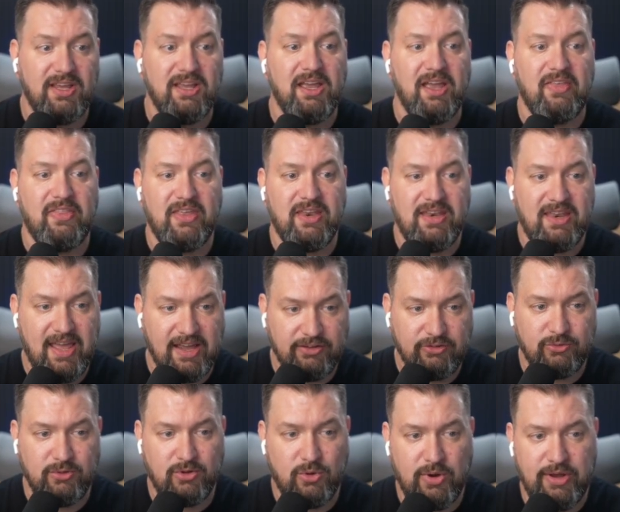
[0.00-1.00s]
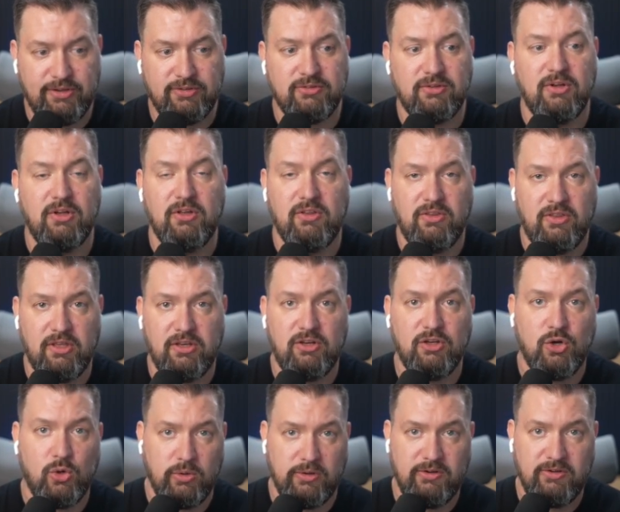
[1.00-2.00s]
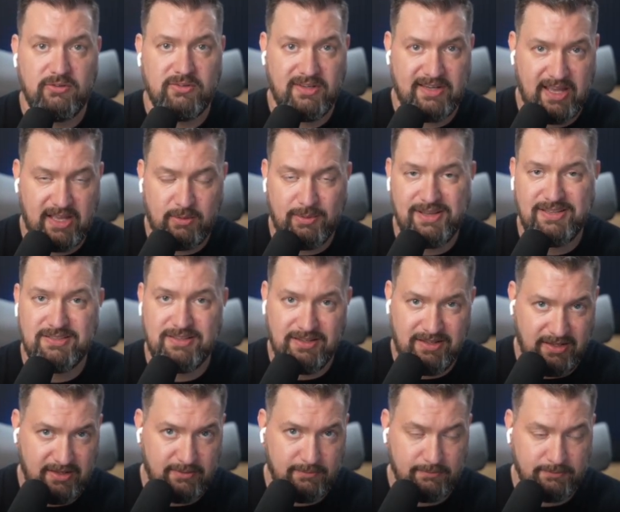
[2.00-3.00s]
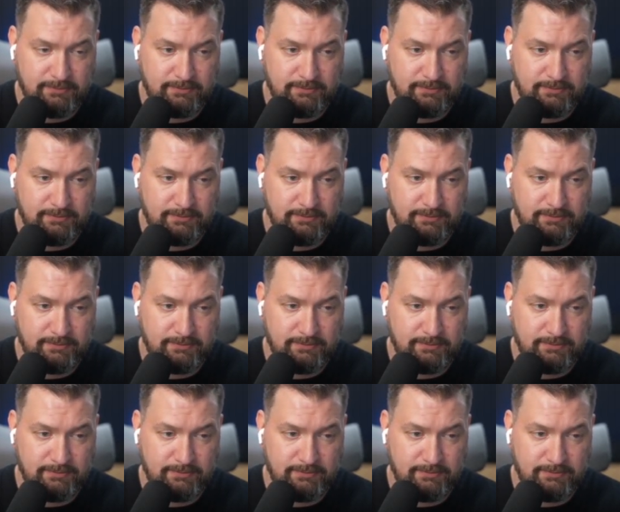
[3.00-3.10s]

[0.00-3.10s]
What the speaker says: and the next request then queries the database again.